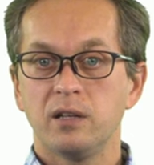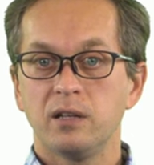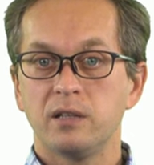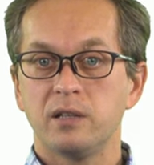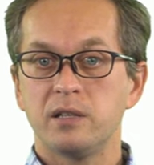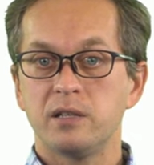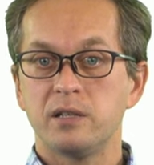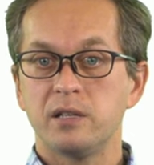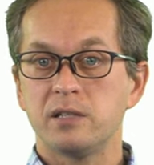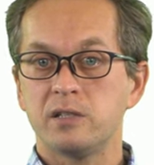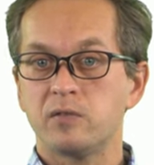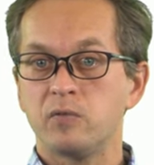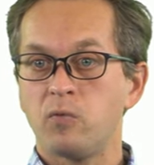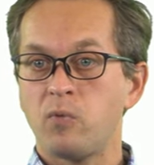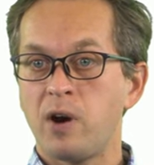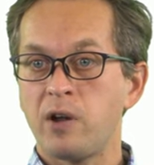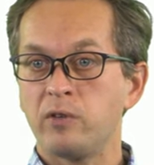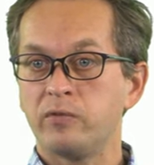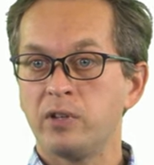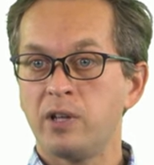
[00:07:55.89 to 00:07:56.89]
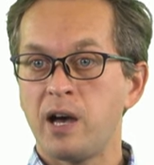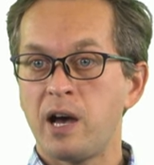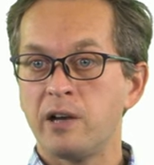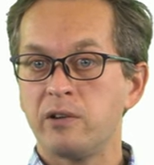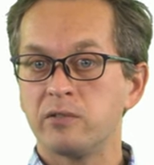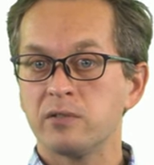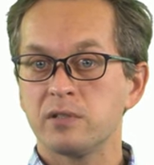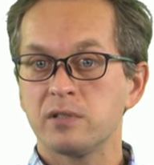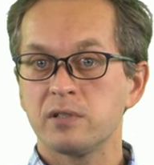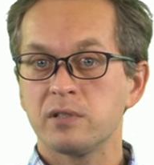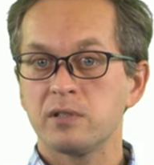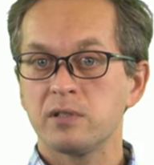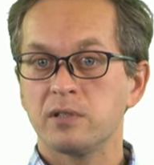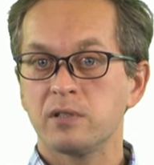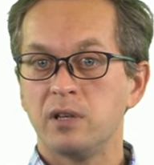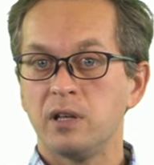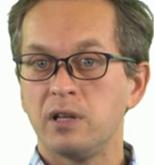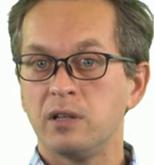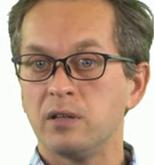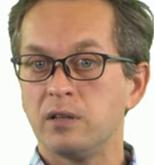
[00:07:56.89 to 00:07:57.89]
This is one of the ions
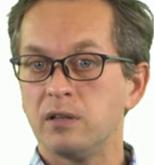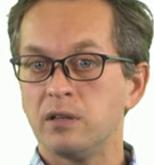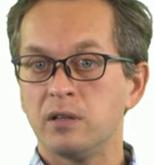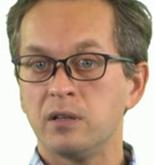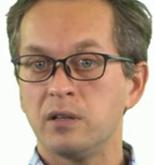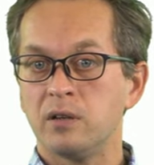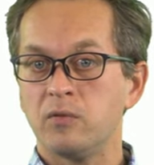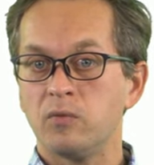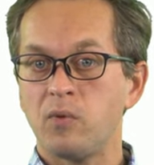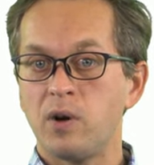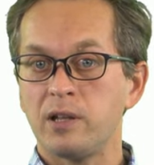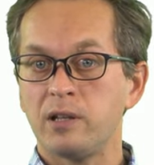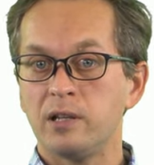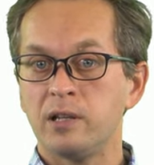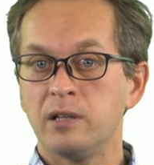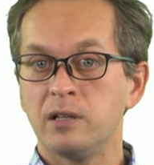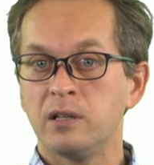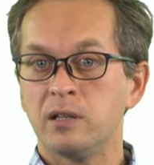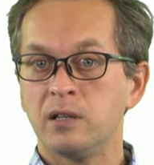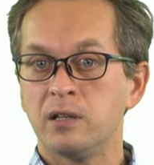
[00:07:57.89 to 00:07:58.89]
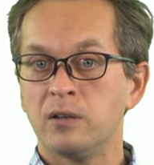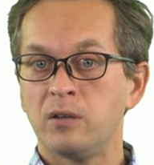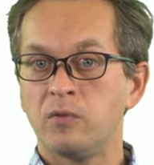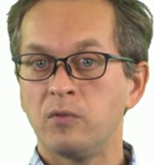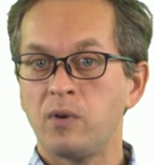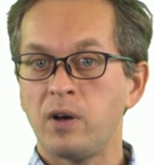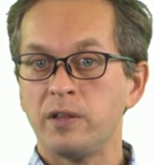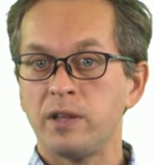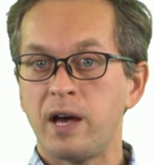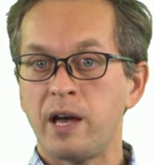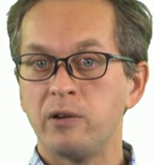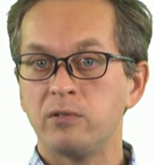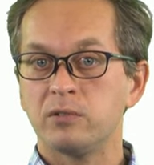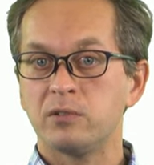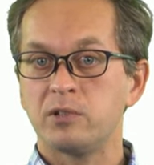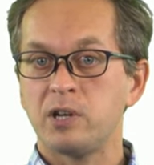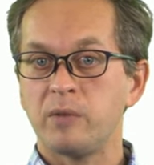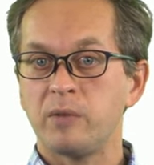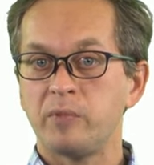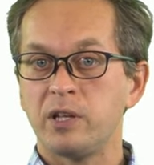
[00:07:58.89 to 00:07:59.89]
in uh, one, uh, one ion
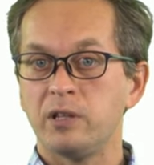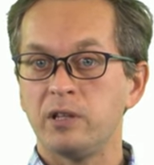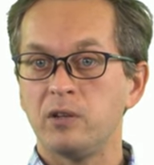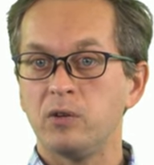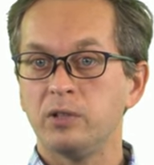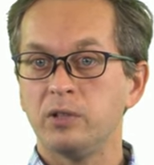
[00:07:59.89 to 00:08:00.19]
trap at node